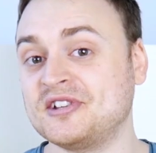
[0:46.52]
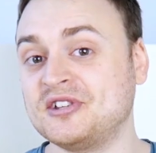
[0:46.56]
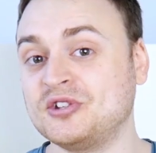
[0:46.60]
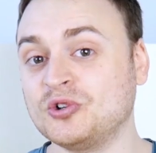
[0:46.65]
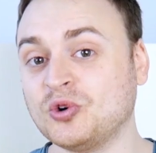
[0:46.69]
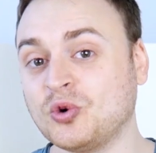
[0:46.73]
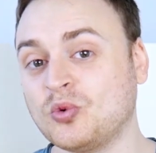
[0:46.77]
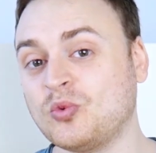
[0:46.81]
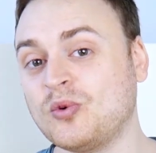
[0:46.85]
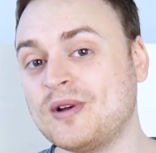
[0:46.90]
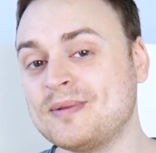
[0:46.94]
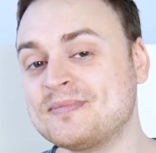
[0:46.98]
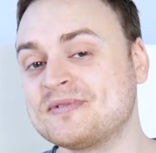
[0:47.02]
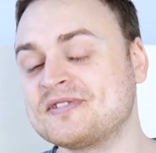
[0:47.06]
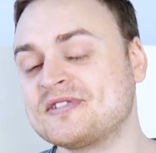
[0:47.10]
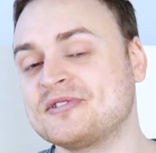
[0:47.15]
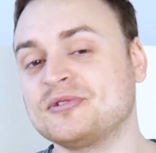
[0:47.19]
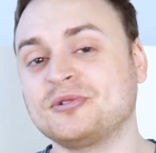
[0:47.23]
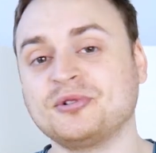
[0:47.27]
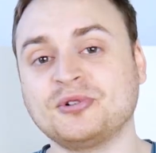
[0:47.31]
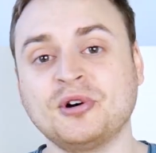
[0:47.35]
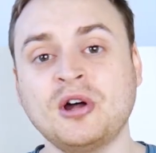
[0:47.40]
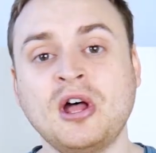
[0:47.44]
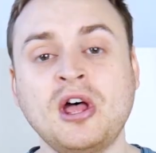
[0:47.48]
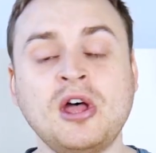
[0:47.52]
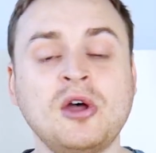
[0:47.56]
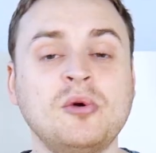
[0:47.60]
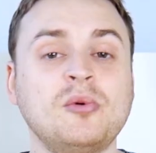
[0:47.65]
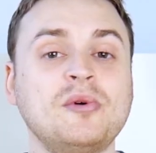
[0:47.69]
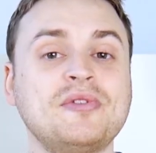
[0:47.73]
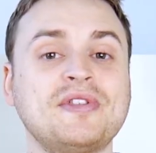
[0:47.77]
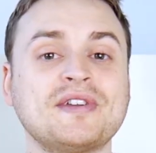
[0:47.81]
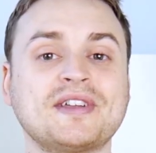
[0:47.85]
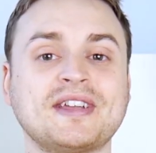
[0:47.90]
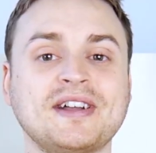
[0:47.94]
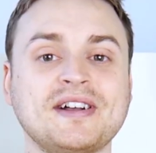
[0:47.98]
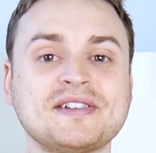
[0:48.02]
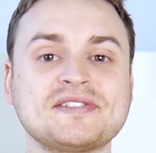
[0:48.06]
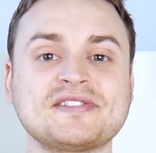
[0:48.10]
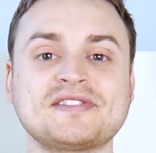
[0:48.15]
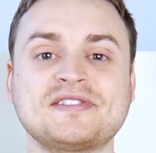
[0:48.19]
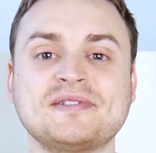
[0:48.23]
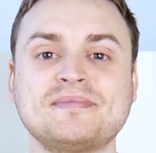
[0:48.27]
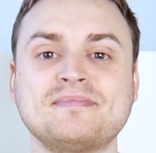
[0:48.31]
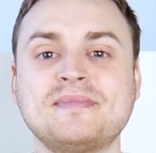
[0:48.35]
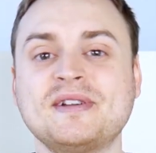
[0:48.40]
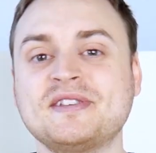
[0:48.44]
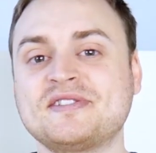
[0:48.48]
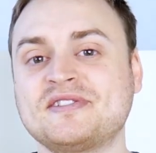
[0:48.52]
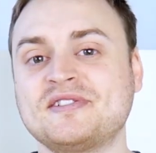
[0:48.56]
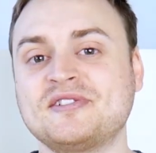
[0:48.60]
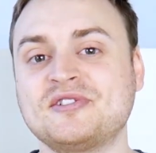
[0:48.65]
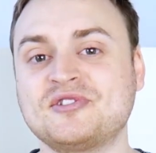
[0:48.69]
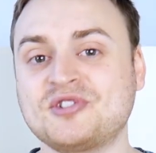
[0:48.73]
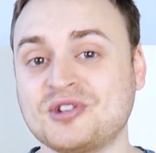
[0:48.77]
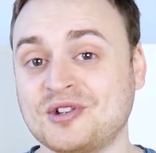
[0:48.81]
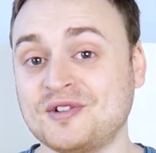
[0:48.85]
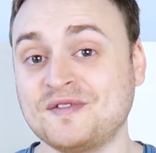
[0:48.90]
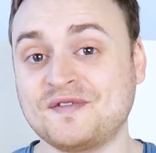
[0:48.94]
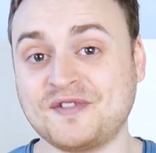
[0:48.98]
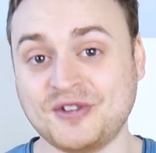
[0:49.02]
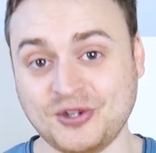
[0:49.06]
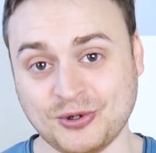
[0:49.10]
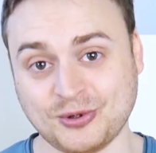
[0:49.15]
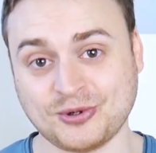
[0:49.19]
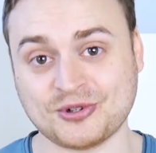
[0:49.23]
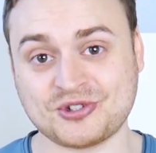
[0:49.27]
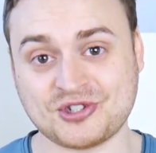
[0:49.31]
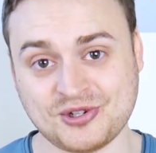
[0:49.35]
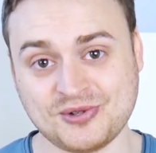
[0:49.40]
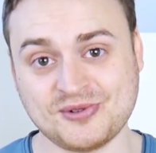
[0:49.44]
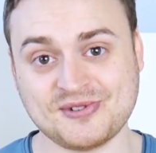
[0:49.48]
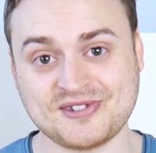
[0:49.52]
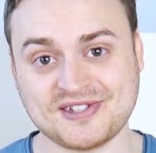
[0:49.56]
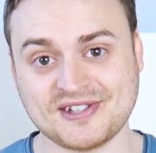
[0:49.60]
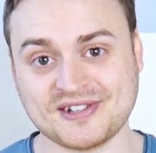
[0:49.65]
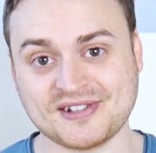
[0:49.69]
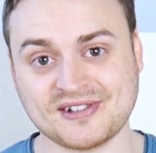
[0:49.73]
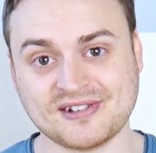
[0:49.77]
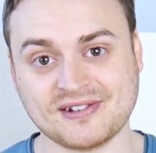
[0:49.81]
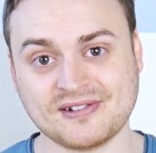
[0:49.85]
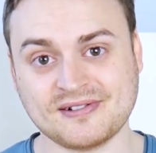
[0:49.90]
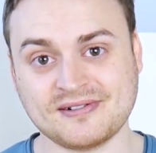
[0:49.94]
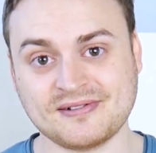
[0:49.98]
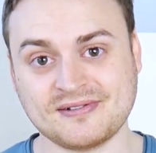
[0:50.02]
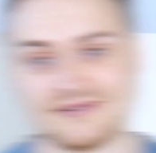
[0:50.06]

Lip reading: to your web store with a custom message of your choosing.